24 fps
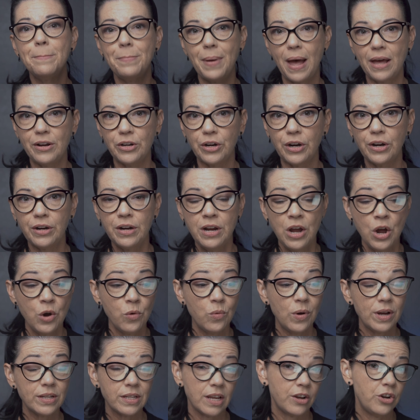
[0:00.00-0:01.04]
better
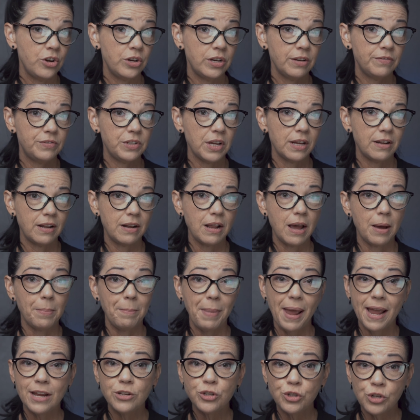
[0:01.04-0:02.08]
was I could have done a
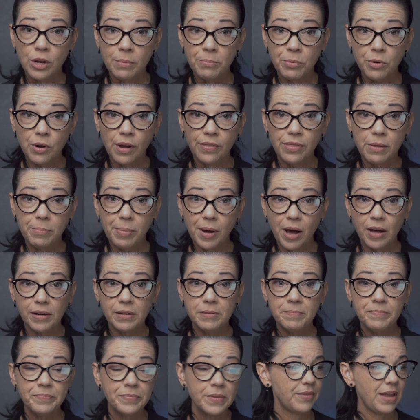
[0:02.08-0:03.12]
page number on the
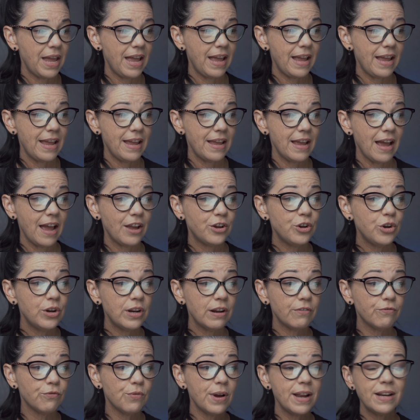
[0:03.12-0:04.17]
bottom. I could
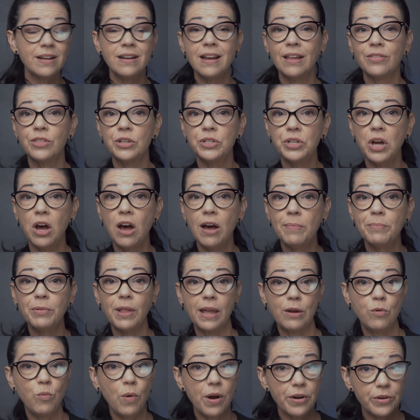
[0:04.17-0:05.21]
have written at the top
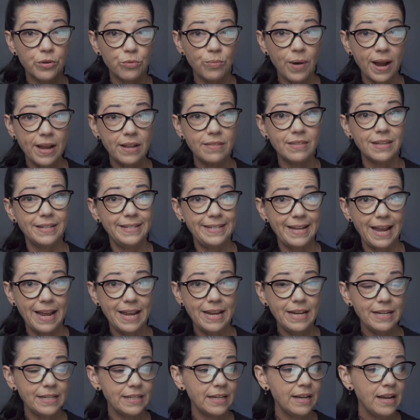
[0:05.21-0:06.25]
like where to write the
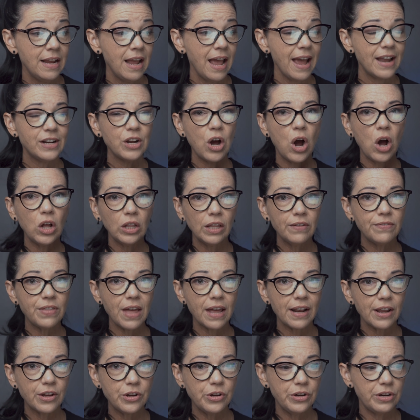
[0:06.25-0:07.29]
date, and all of
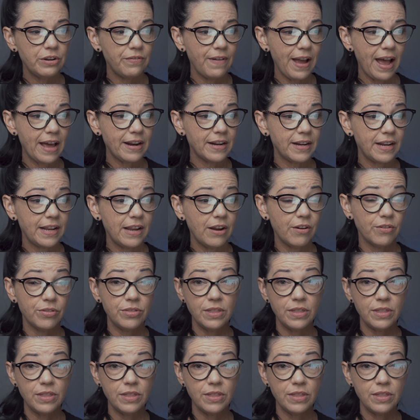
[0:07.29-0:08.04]
that I could have added here.